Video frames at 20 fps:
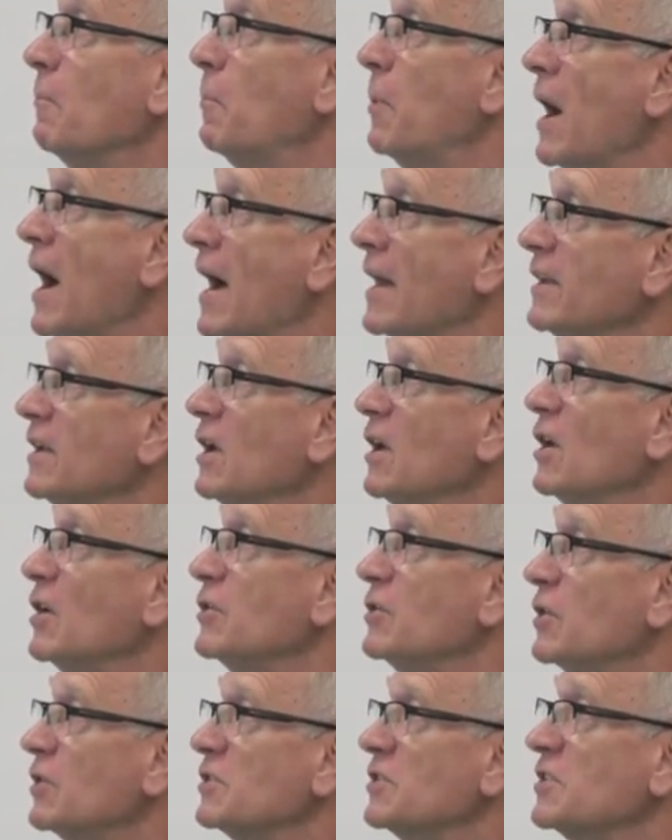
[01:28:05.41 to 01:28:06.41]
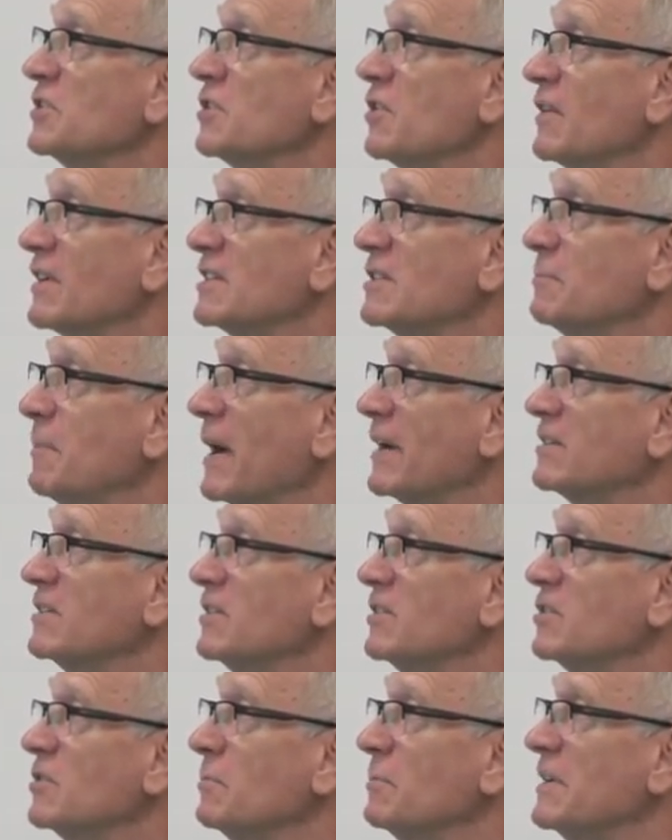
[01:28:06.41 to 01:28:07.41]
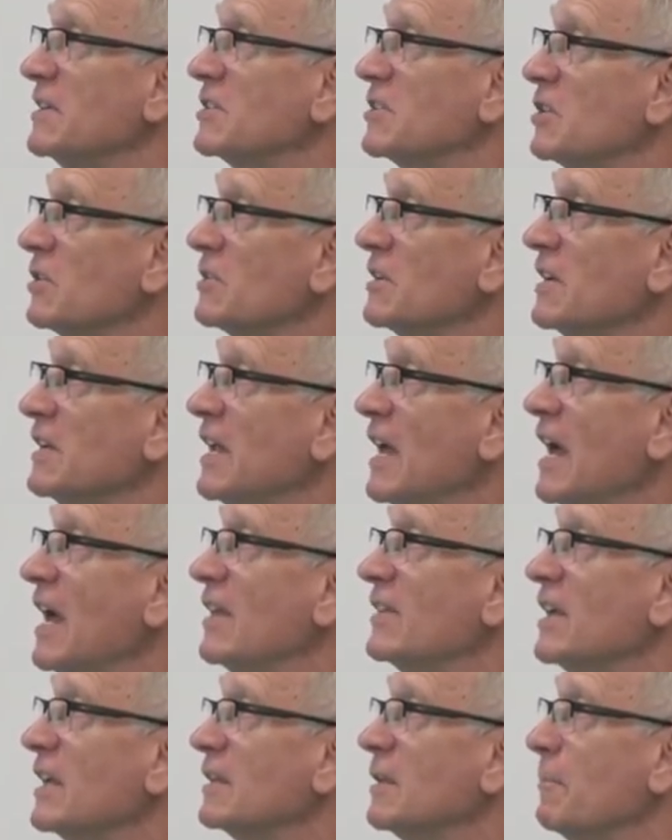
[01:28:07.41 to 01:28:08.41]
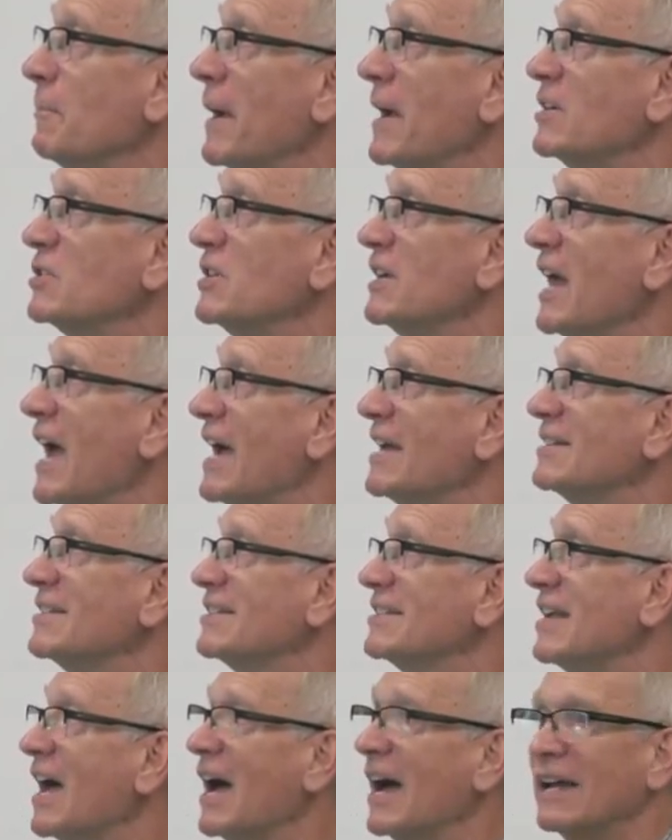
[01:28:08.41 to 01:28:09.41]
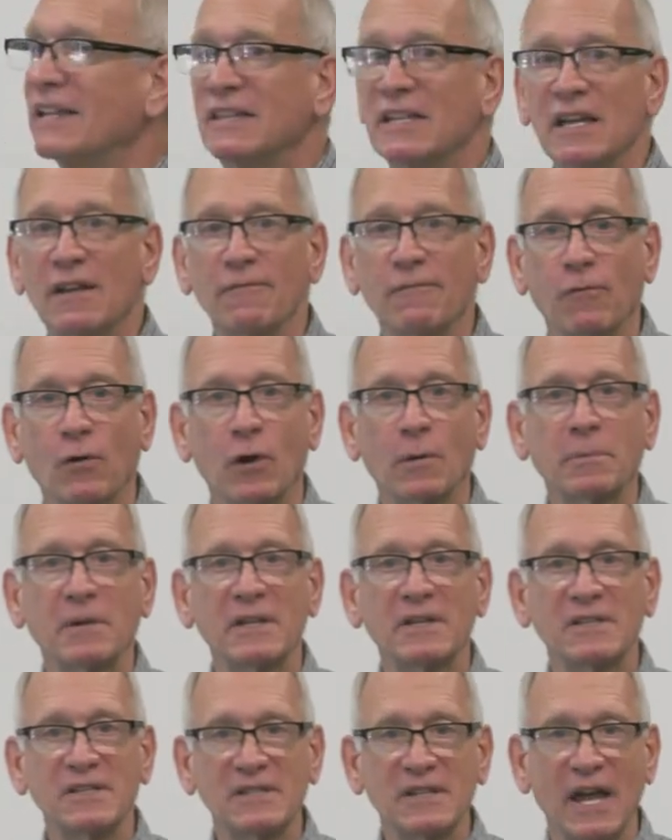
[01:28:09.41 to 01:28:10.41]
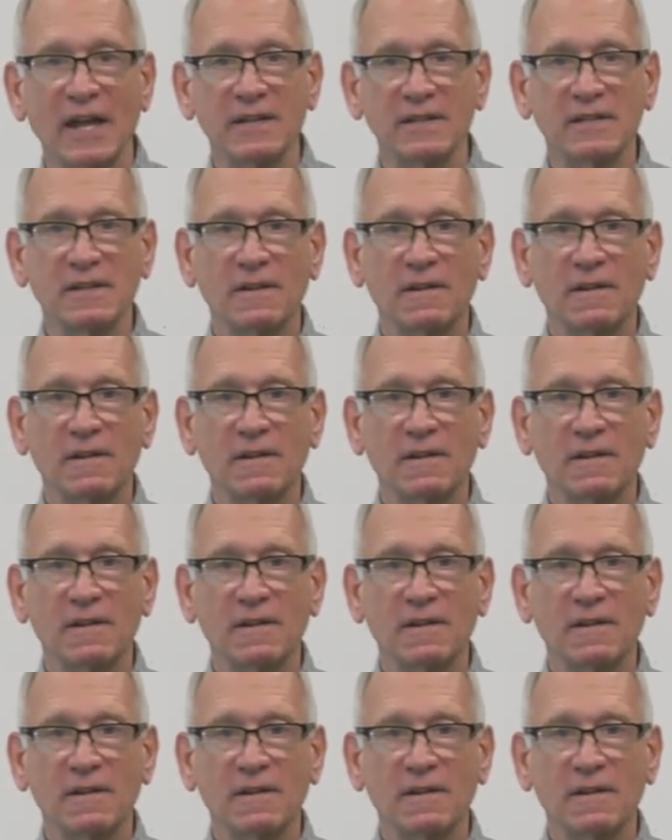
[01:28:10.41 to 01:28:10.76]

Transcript: but nurses are expected to be certain that the patient has signed the informed consent.